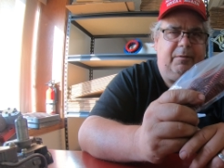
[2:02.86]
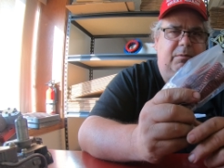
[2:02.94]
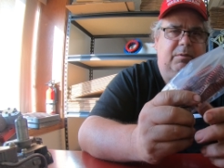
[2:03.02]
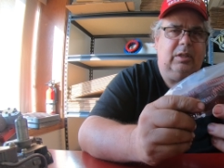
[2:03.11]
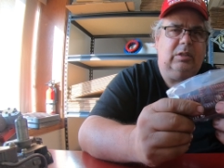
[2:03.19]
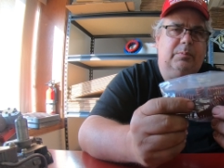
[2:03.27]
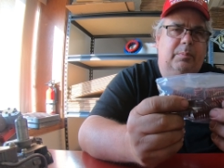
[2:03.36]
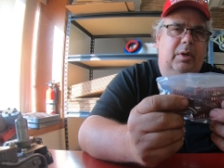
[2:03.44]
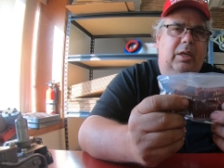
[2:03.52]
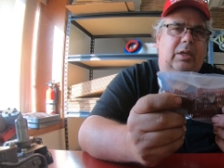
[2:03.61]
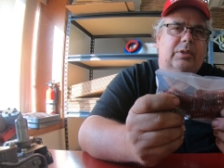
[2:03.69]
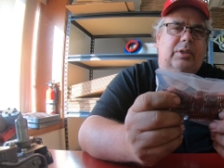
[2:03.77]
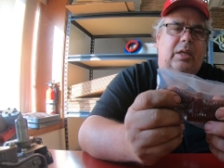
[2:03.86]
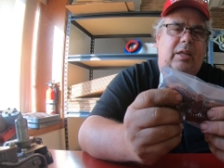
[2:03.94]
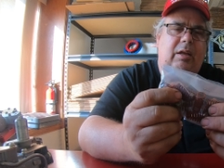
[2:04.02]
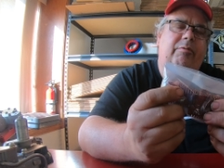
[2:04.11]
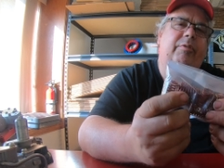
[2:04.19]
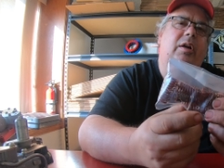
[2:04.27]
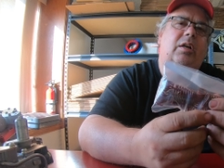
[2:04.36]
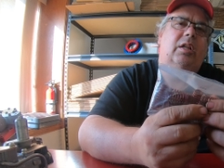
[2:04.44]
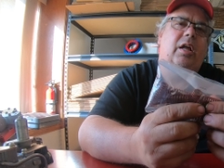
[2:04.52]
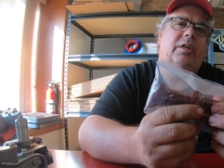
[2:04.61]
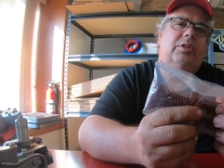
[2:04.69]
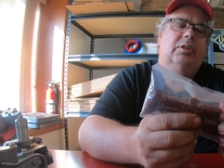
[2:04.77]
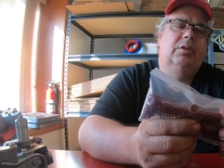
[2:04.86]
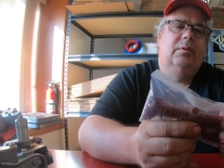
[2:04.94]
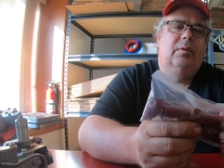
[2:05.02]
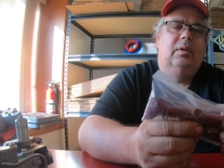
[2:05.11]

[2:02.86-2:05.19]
15 springs in that front clutch.